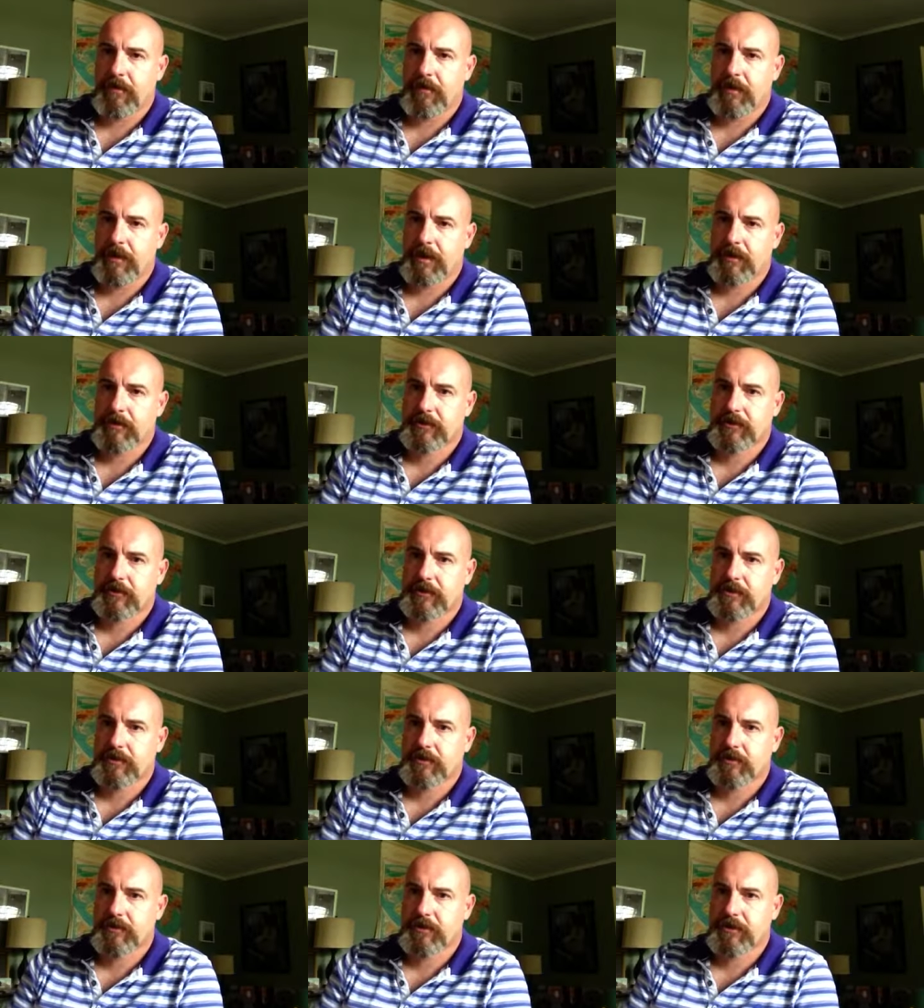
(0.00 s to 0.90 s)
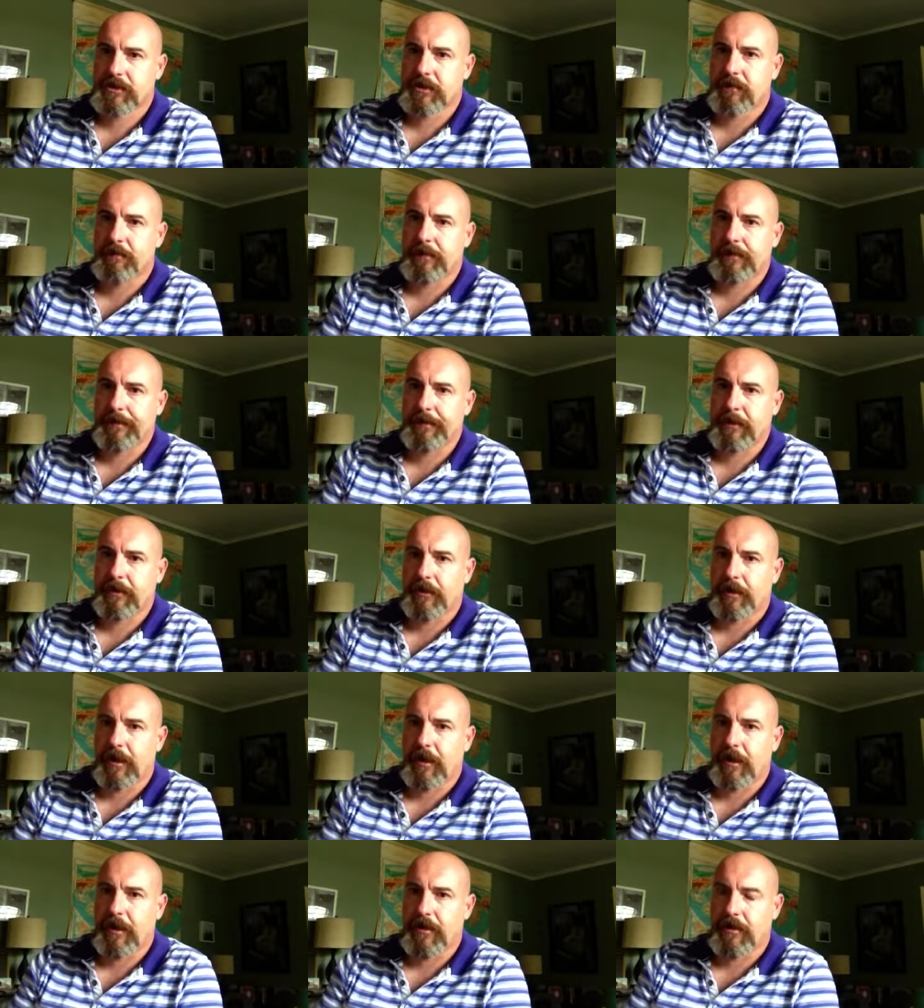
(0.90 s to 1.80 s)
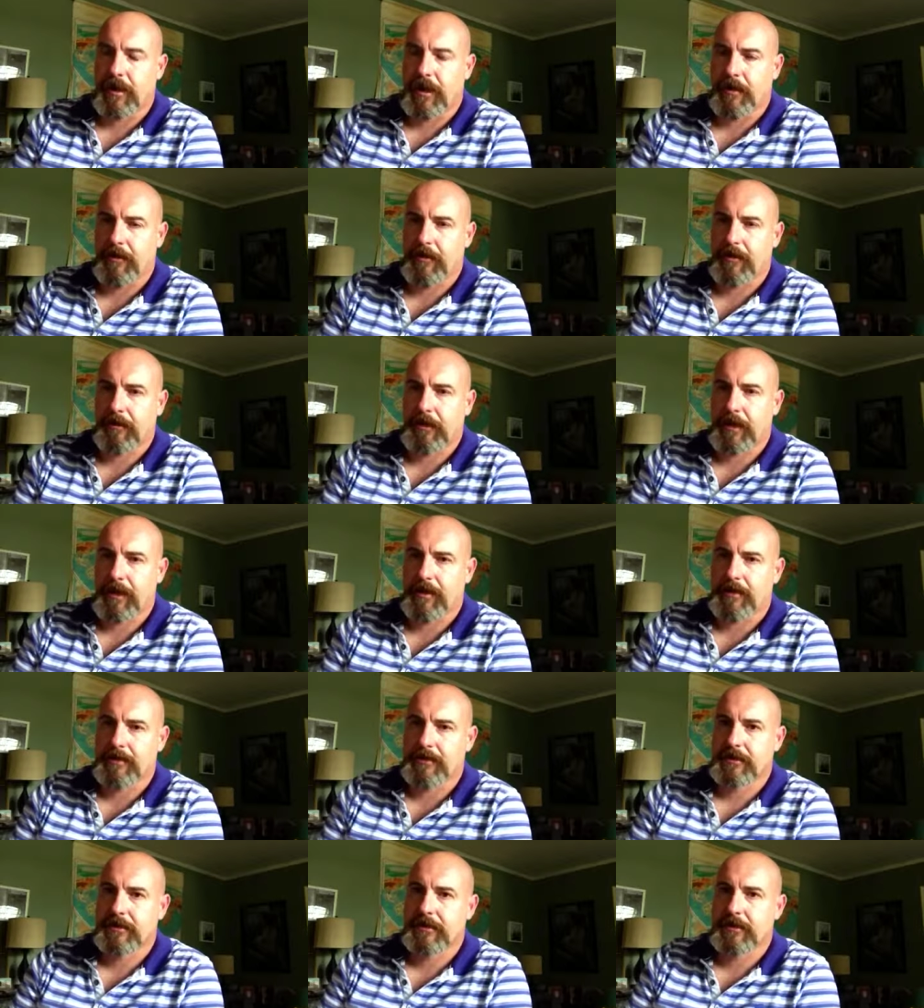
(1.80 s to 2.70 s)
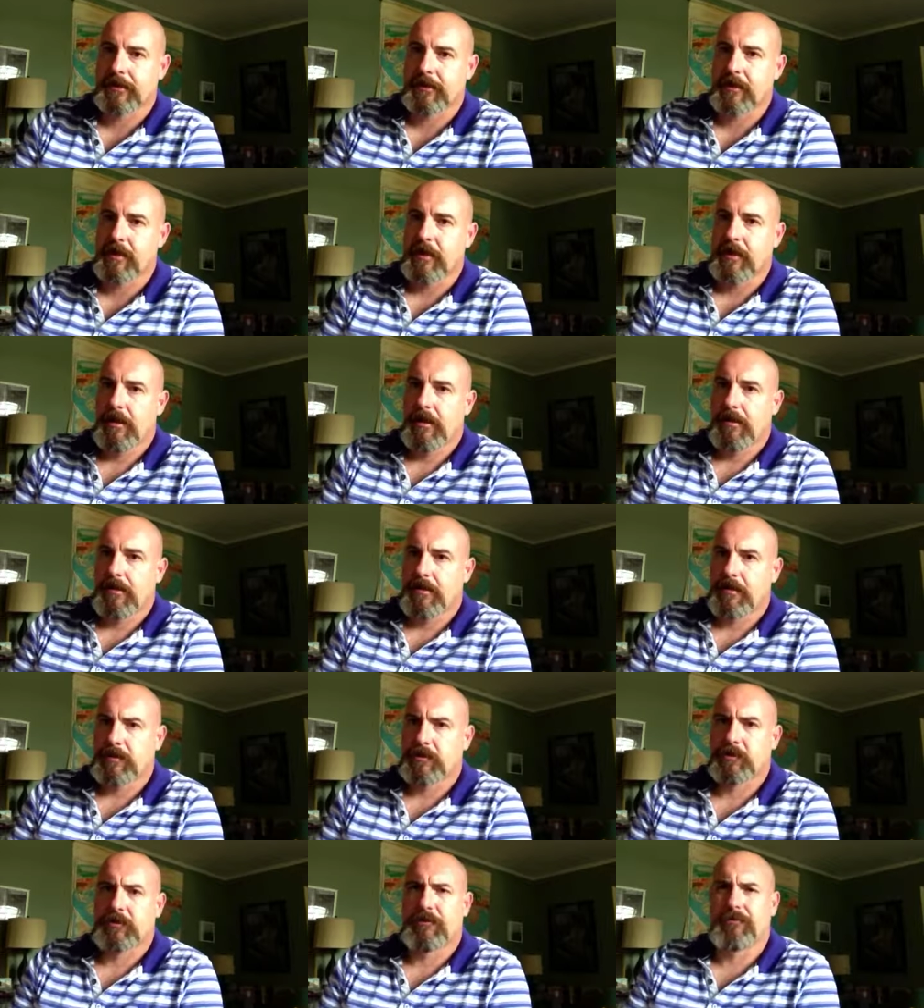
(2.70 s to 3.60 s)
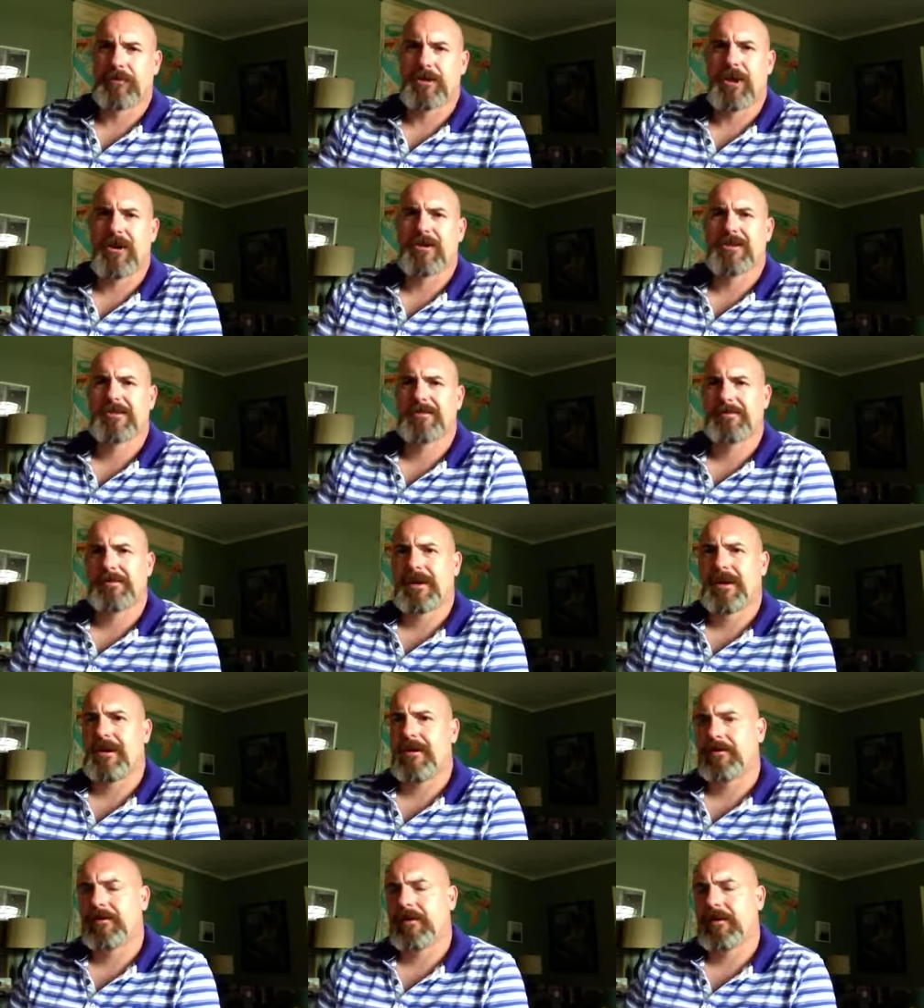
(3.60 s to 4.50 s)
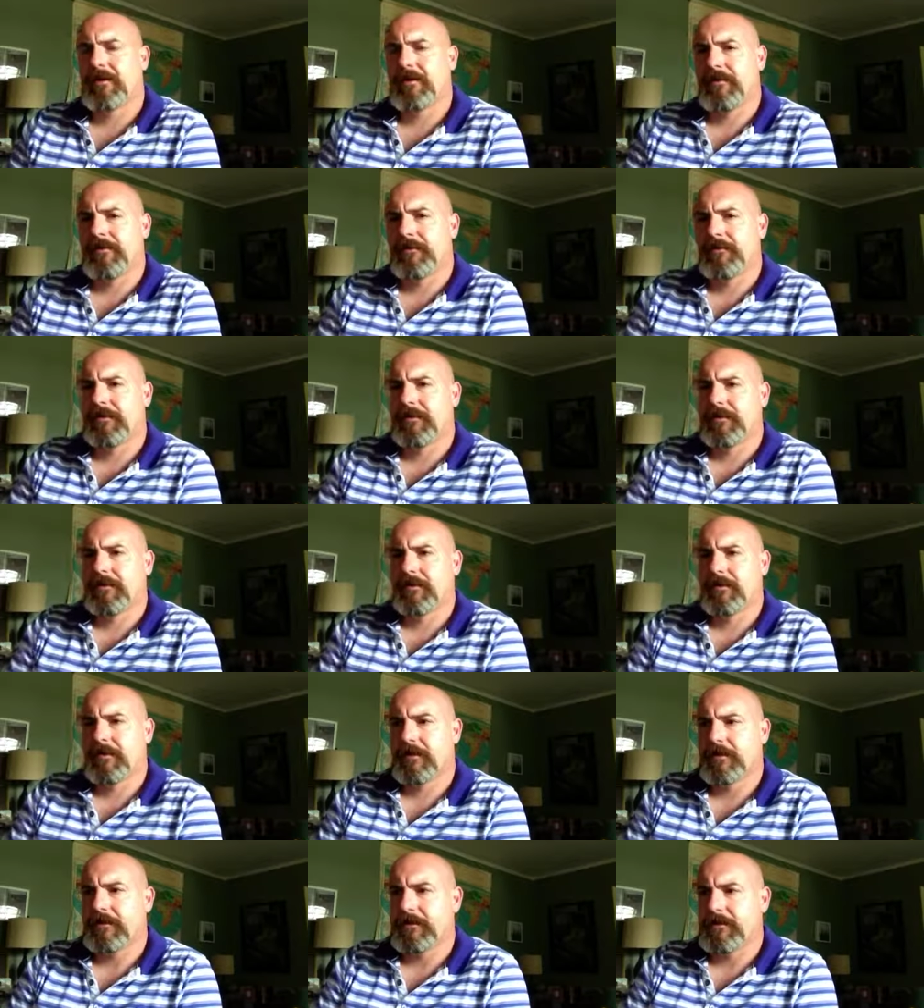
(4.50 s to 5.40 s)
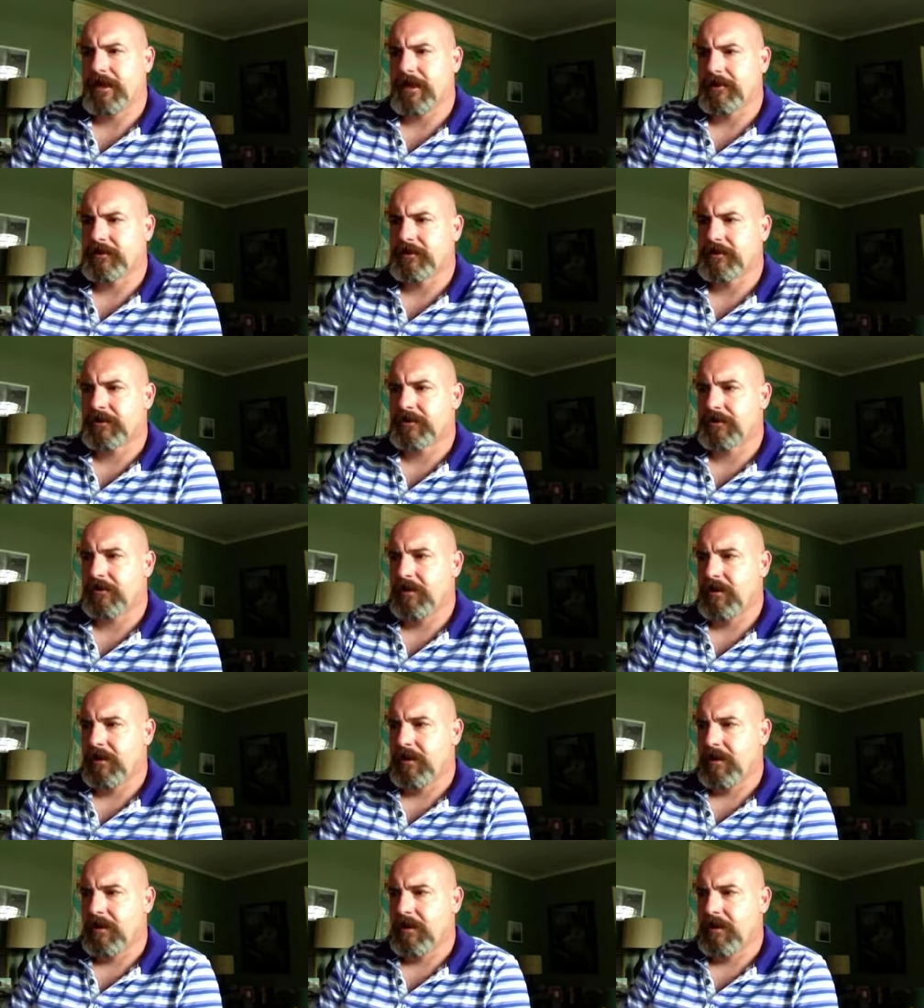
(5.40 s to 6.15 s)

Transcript: an extra sort of supplemental handout on Casey that sort of talks about um, the nature